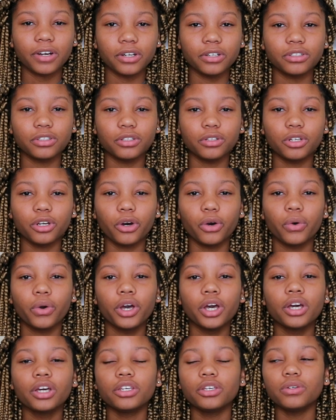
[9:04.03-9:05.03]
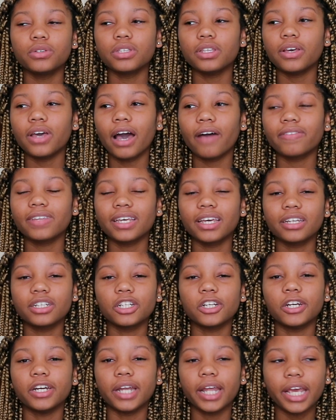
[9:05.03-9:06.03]
first. You know, you still have to
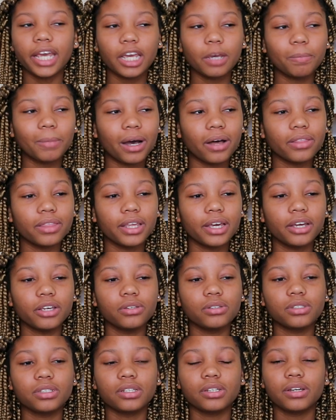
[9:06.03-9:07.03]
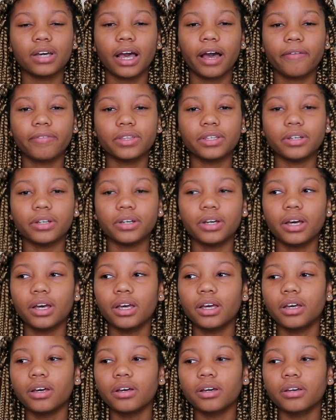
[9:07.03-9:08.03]
get your name out there. You still have to
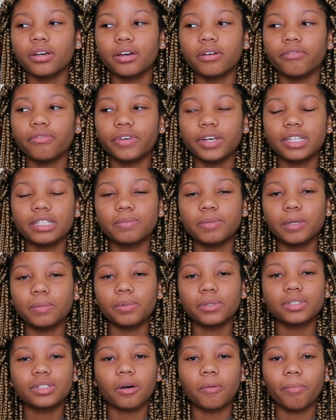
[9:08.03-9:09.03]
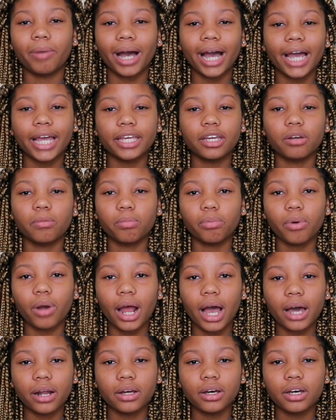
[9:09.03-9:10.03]
convince people to buy your
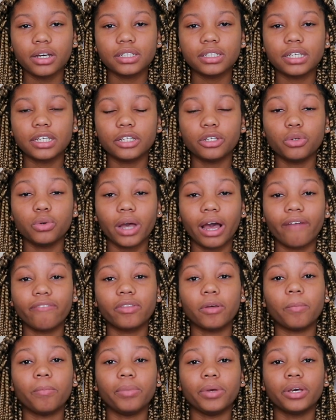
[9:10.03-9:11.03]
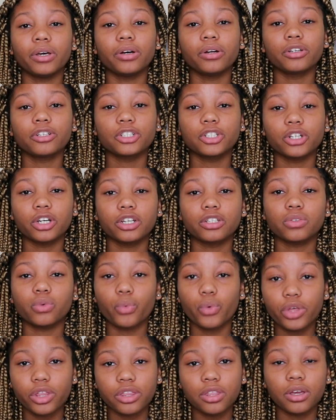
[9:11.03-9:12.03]
products, and you have to build trust
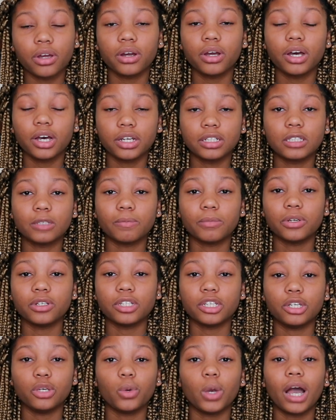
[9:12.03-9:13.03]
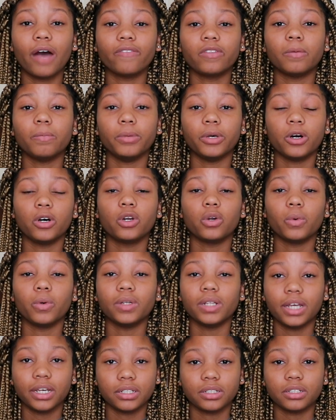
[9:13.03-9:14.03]
with your customers, and you have to build a
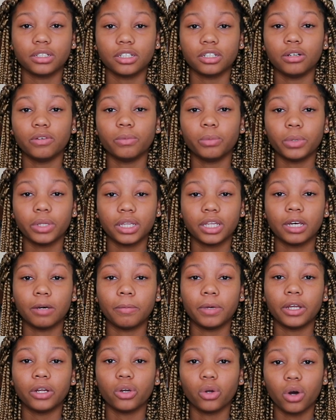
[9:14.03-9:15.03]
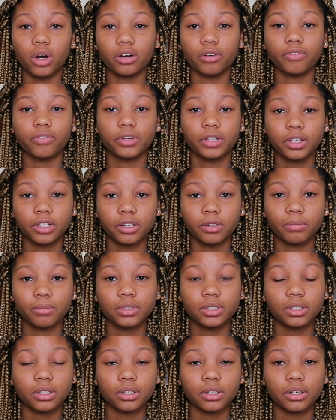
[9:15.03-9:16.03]
relationship with them in order for them
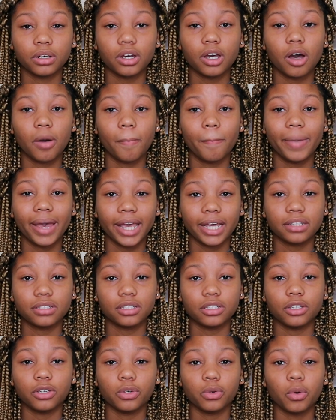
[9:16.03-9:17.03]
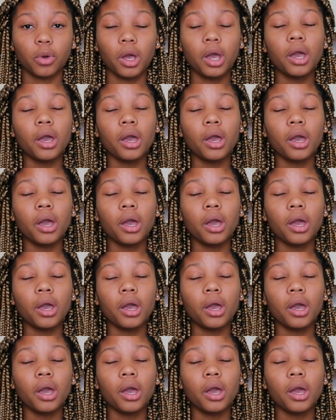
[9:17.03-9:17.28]
to come back to you.